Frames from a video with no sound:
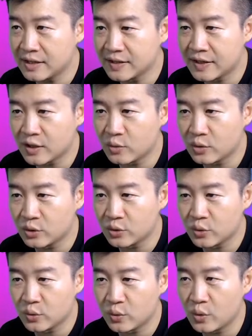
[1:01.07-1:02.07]
is equal
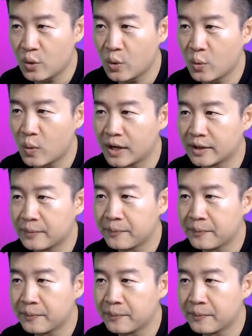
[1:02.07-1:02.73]
to 1.